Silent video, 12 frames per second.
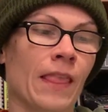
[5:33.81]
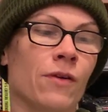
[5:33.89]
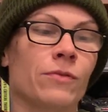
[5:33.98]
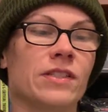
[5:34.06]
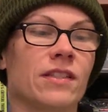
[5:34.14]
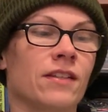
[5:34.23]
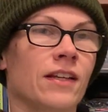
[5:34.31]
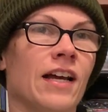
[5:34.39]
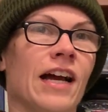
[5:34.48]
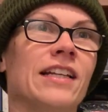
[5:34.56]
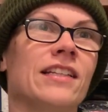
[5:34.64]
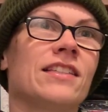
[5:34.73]
was
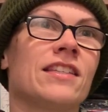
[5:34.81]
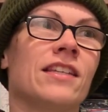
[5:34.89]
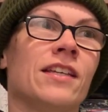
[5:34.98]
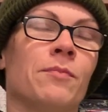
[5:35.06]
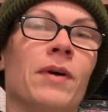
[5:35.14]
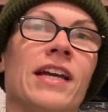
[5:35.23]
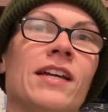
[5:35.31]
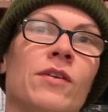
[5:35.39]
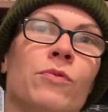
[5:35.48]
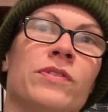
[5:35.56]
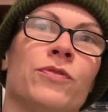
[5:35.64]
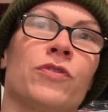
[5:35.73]
I
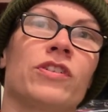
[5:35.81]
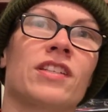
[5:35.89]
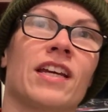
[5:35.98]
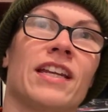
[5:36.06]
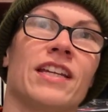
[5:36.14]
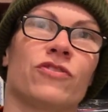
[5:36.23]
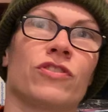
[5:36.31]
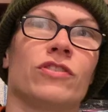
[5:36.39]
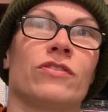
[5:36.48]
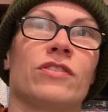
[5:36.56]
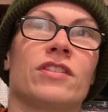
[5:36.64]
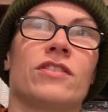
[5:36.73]
was first kind of
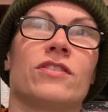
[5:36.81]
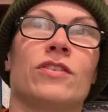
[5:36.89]
introduced